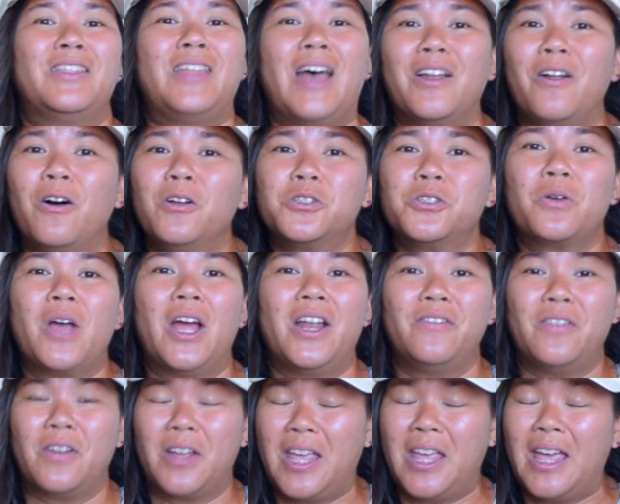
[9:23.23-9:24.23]
also
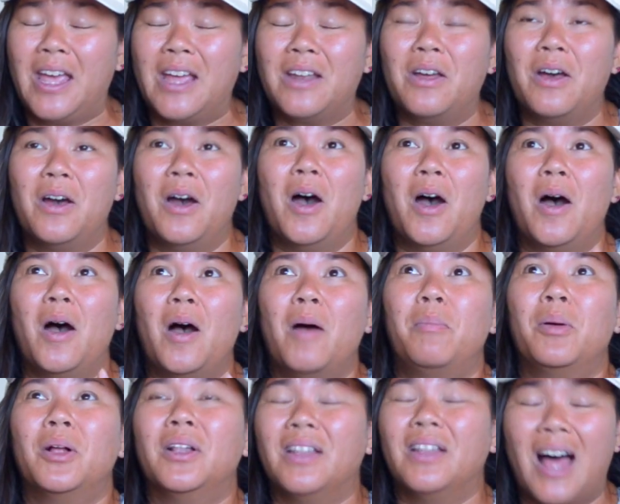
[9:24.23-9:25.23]
kind of can
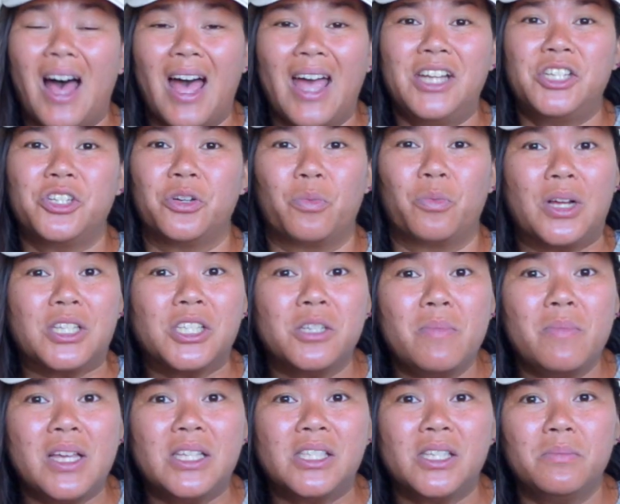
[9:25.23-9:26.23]
apply to
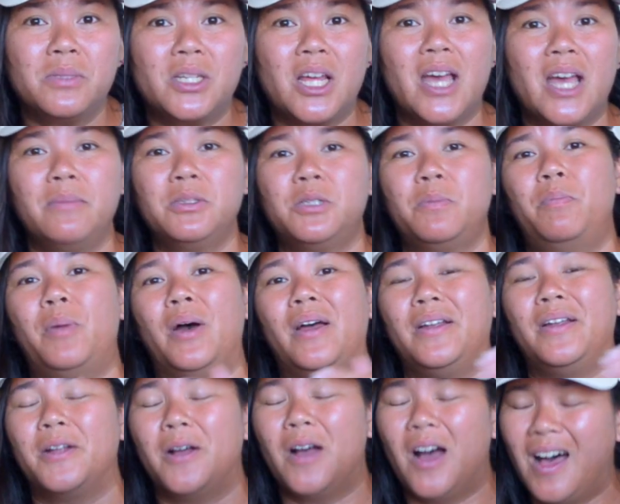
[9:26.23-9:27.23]
resumes sometimes.
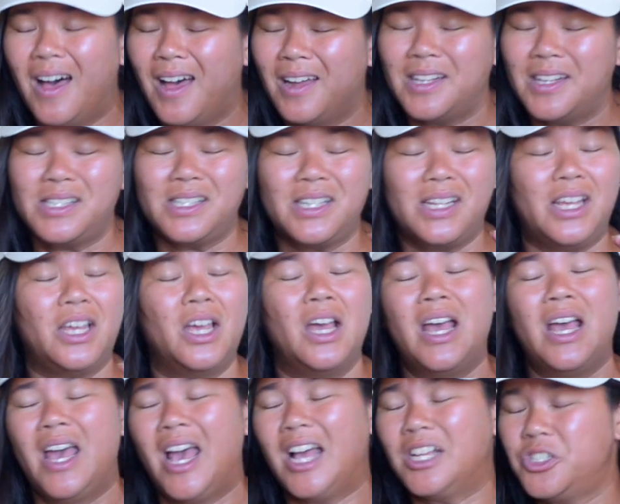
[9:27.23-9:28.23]
But honestly,
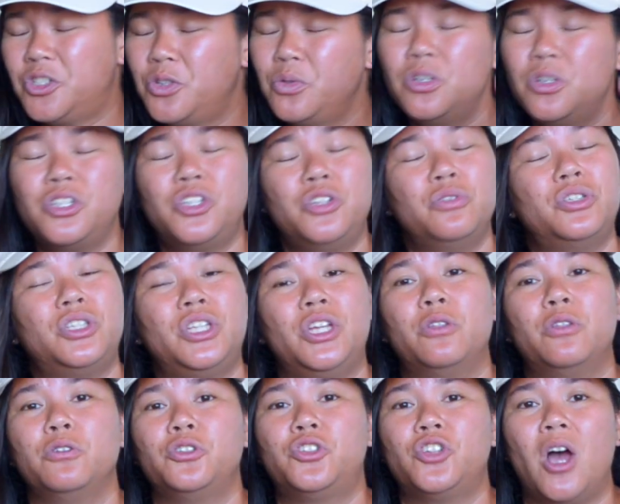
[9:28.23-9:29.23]
as soon as you see
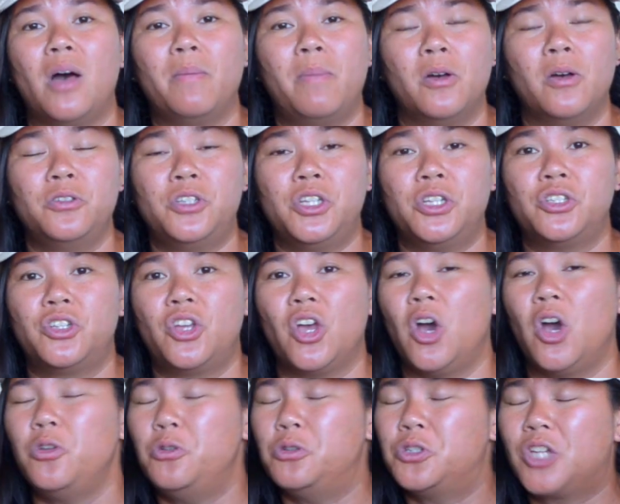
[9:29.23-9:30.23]
those job postings
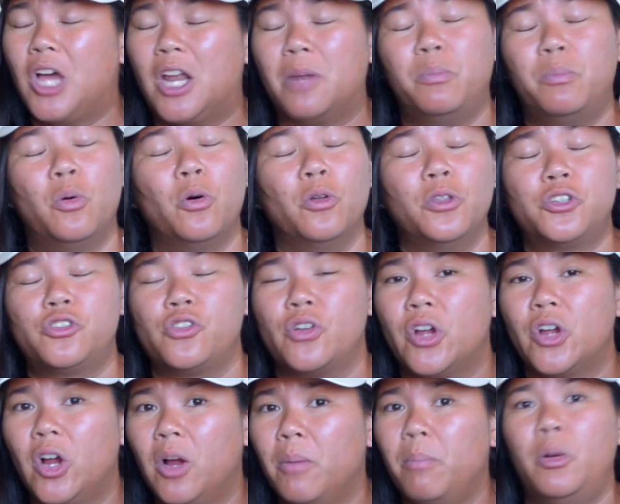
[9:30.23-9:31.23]
go, you just got to pull the
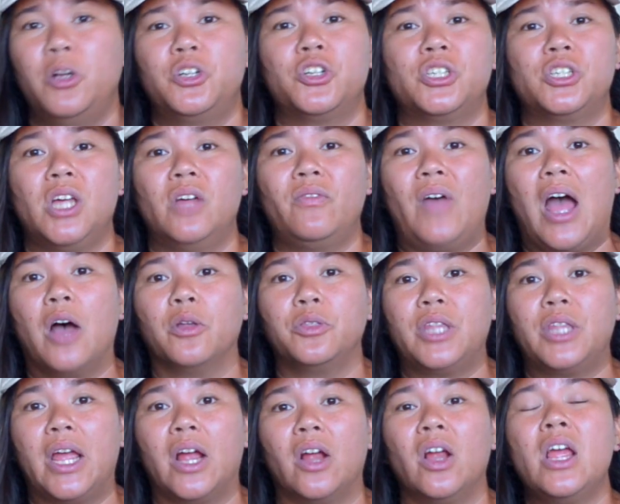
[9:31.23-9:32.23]
trigger, put yourself
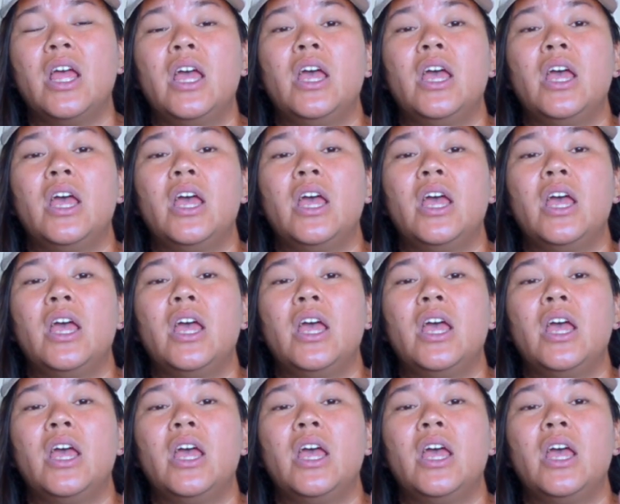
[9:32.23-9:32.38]
out there.